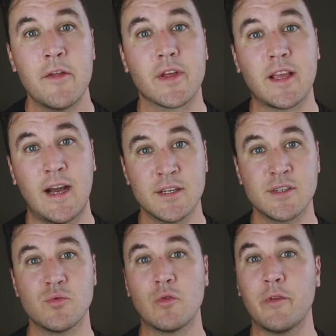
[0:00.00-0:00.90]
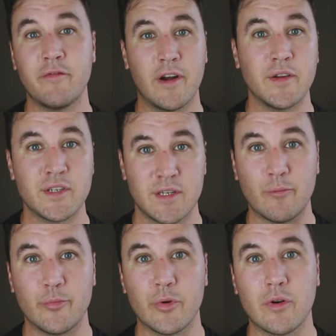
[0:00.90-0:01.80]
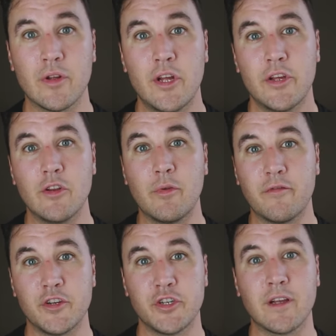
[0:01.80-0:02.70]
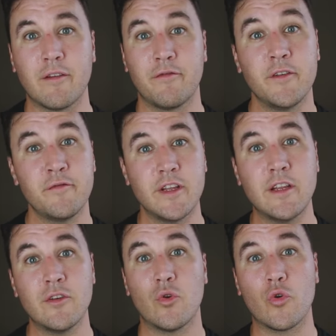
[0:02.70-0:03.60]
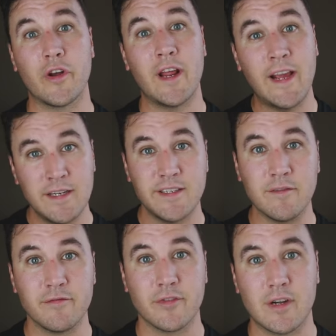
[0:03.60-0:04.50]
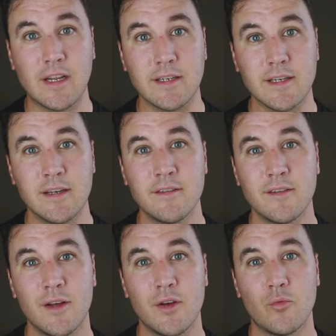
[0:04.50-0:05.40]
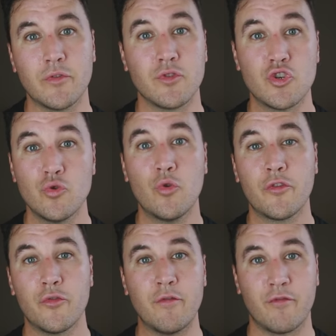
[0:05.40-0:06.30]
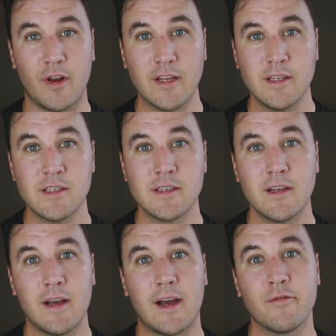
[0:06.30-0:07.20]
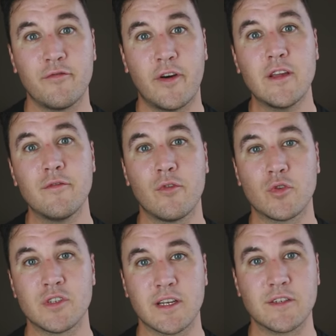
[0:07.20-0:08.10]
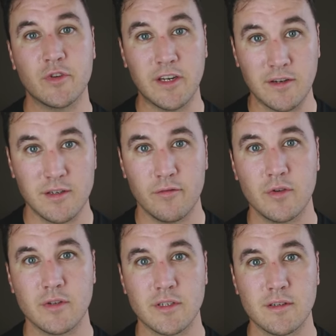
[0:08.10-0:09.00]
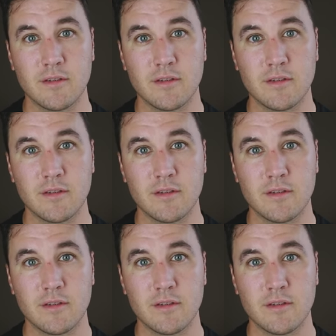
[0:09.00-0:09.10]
The cast would be very simple. You'd be fishing a 15 or an 18 foot leader with two or three flies at 5 or 6 foot intervals.